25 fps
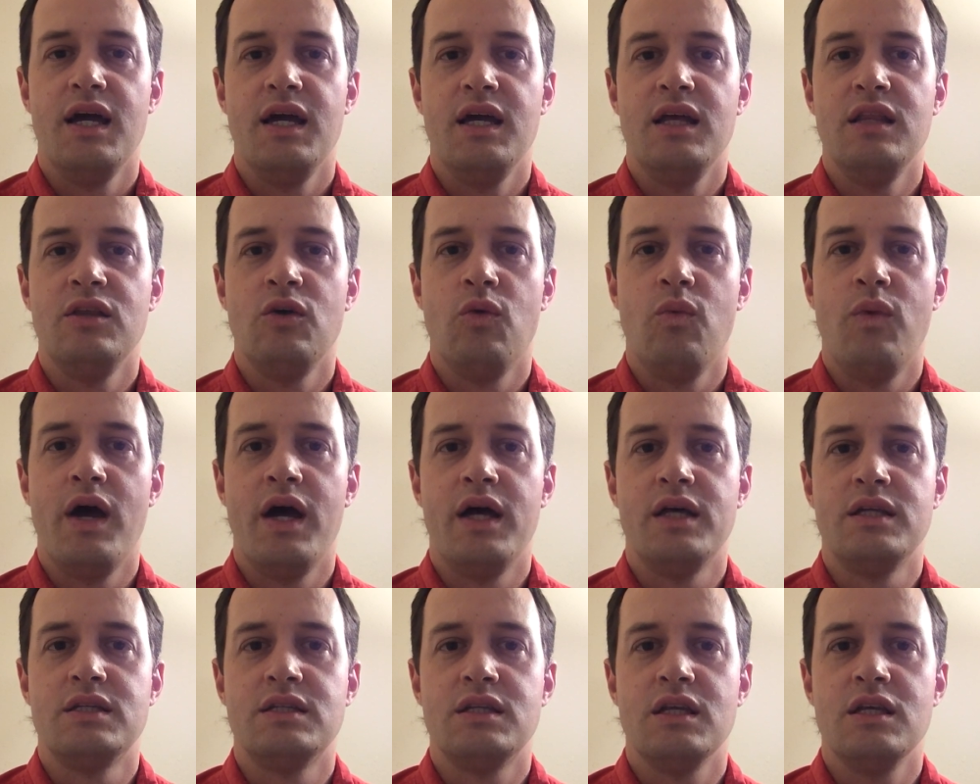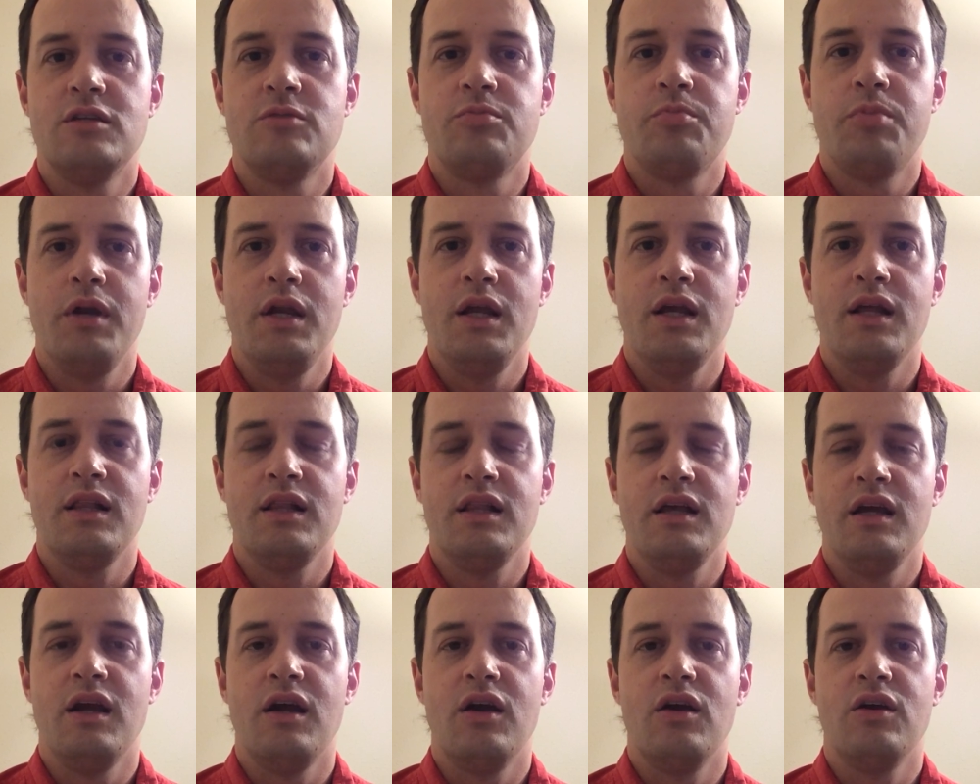in the West, it's pretty
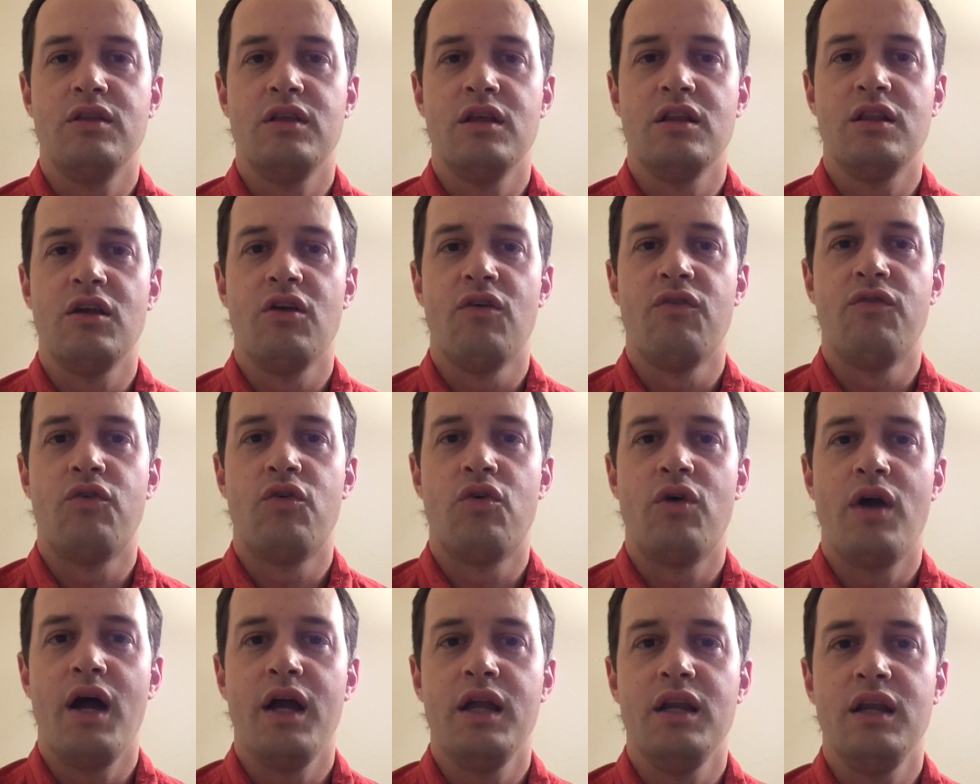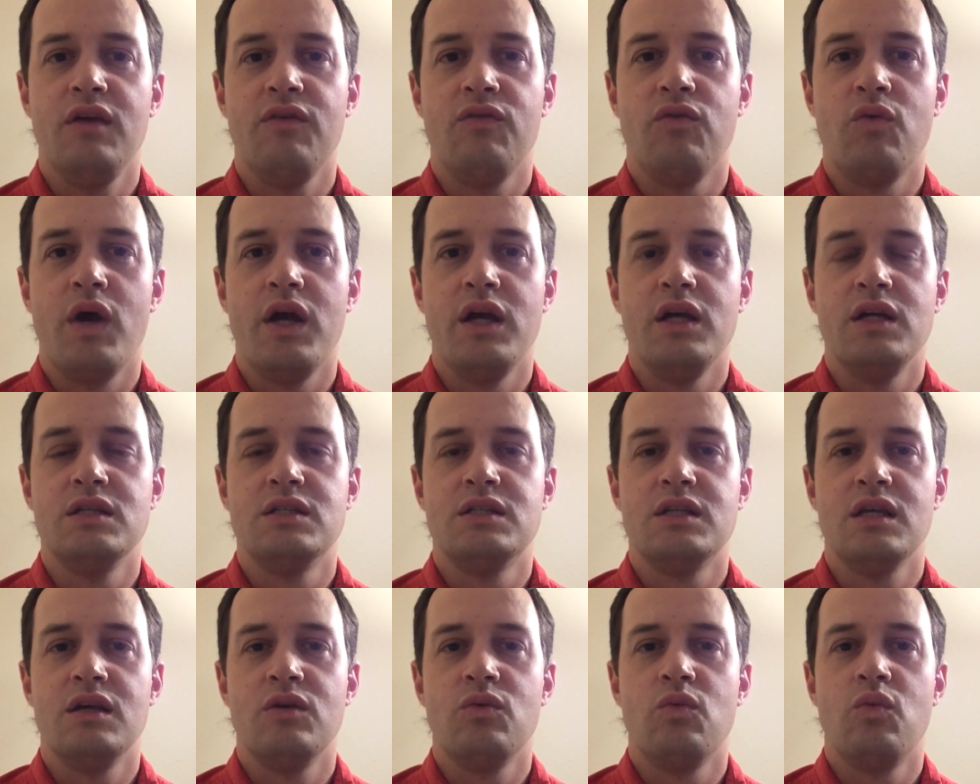clear that there are a variety of
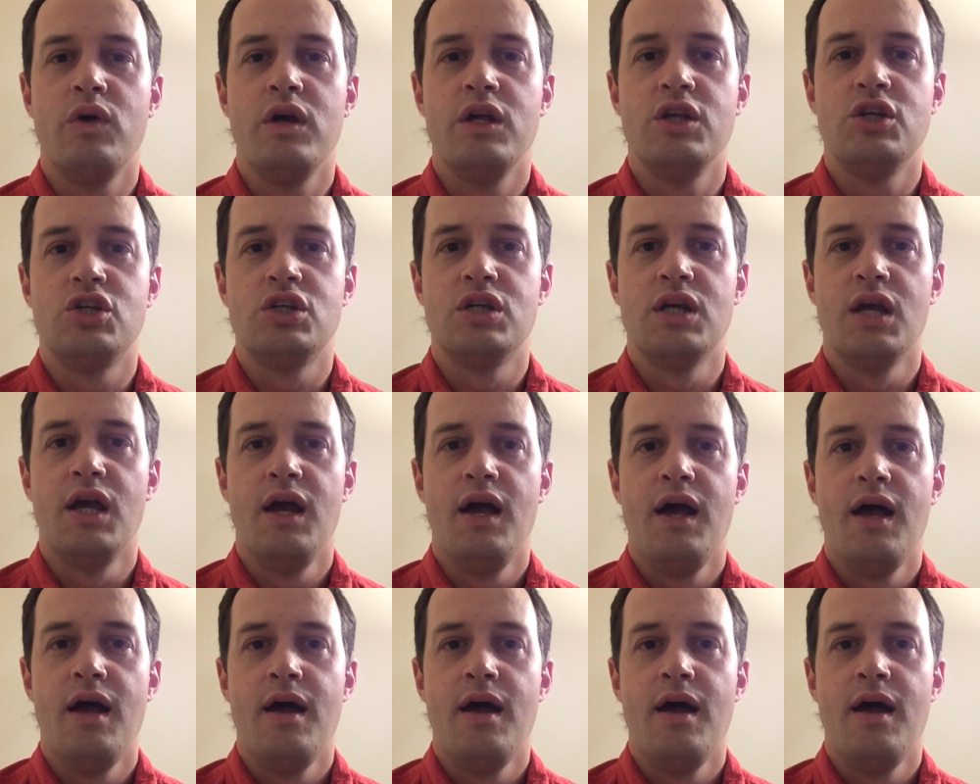ways in which